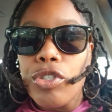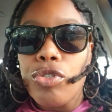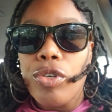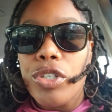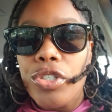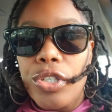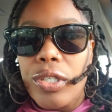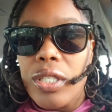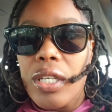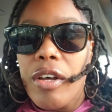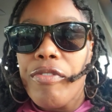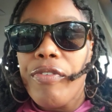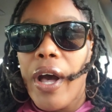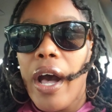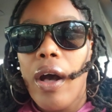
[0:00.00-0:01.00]
stress
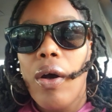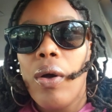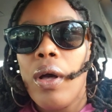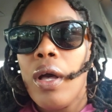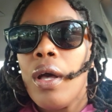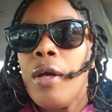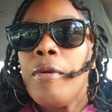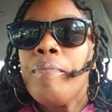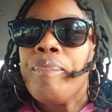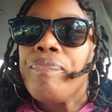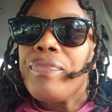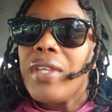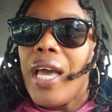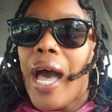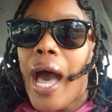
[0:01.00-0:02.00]
yourself out,
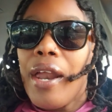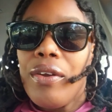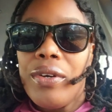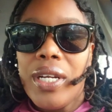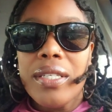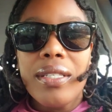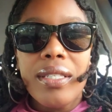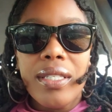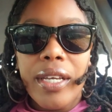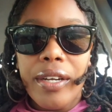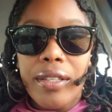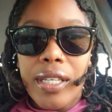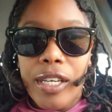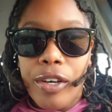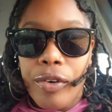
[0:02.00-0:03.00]
I don't
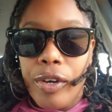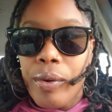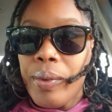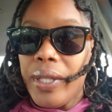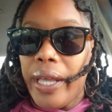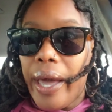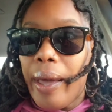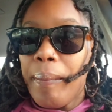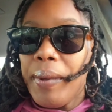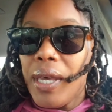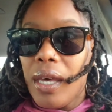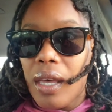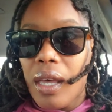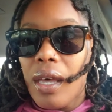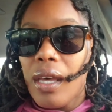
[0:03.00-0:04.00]
necessarily agree with that,
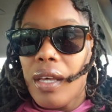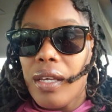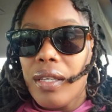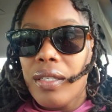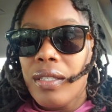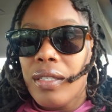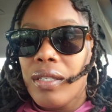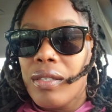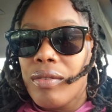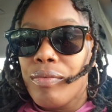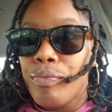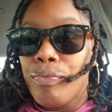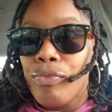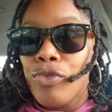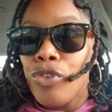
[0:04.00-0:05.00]
because
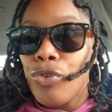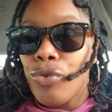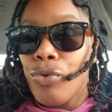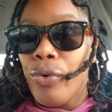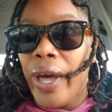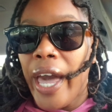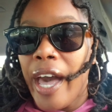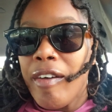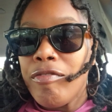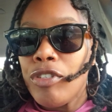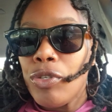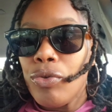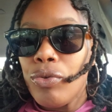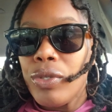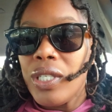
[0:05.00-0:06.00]
you have
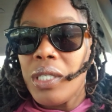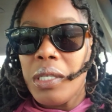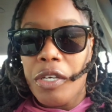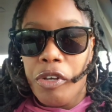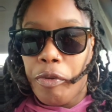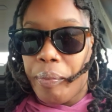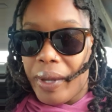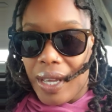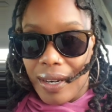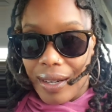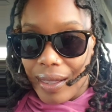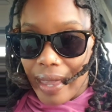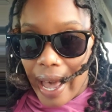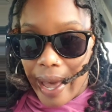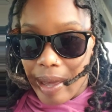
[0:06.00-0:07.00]
to still be in
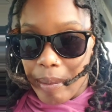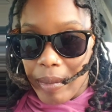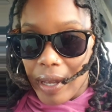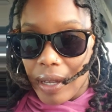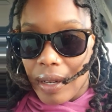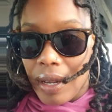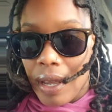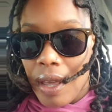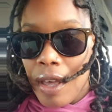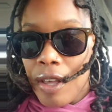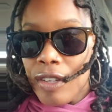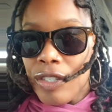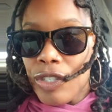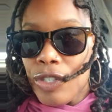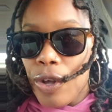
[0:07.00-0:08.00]
alignment.
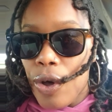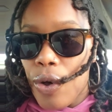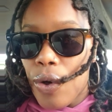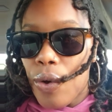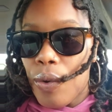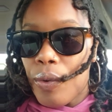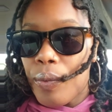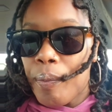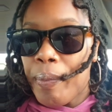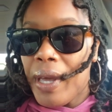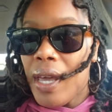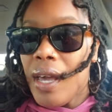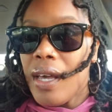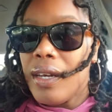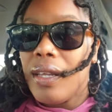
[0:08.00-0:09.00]
So
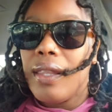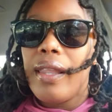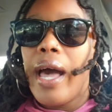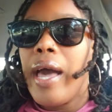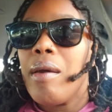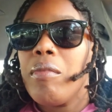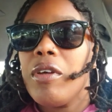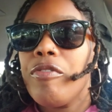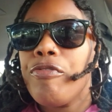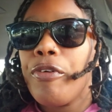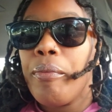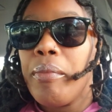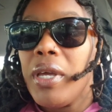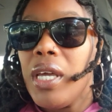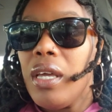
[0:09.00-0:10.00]
being in alignment for
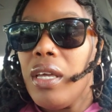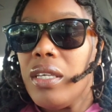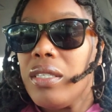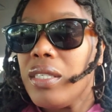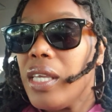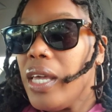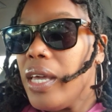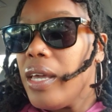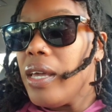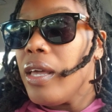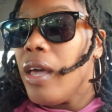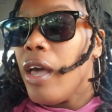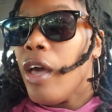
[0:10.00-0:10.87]
me is key.